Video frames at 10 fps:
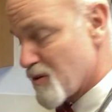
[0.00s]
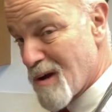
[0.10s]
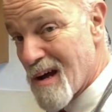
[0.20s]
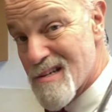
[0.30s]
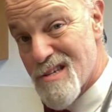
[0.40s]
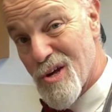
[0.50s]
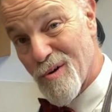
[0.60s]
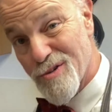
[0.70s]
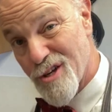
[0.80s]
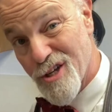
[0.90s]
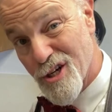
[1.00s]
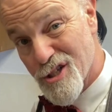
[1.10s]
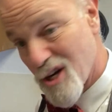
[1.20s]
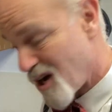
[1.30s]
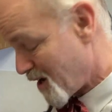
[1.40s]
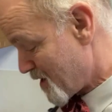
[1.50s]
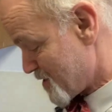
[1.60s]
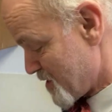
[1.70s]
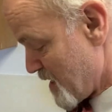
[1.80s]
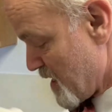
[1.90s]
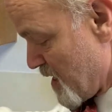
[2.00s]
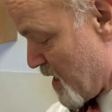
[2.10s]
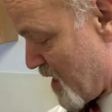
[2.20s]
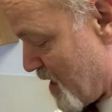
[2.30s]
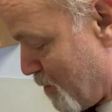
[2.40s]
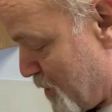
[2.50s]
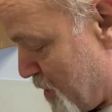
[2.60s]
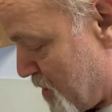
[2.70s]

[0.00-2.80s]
do not tilt your jars. Uh, when you